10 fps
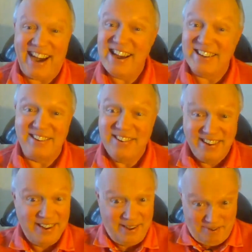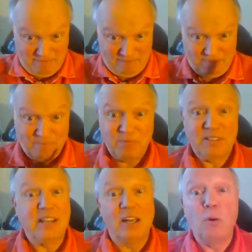trying to
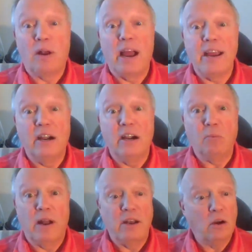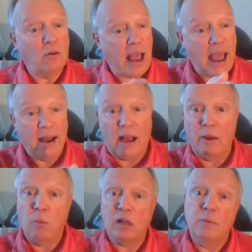tell you what I hear, what I know, and
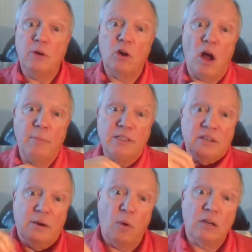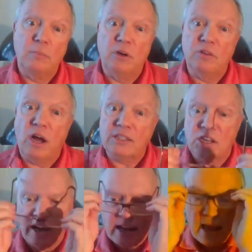I welcome your comments and I welcome your thoughts
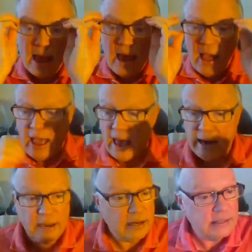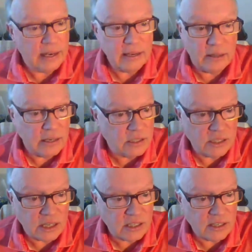on it. And I got to tell you, there's
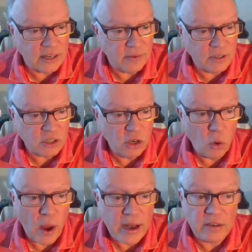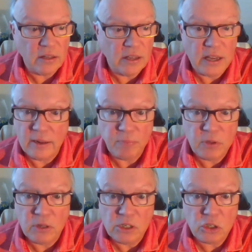just uh, just no end to the uh,
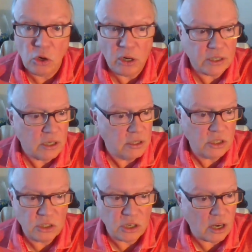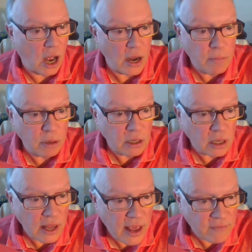to these stories. It's just
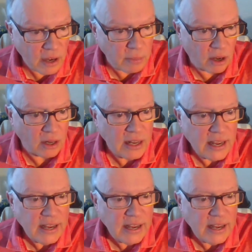unbelievable.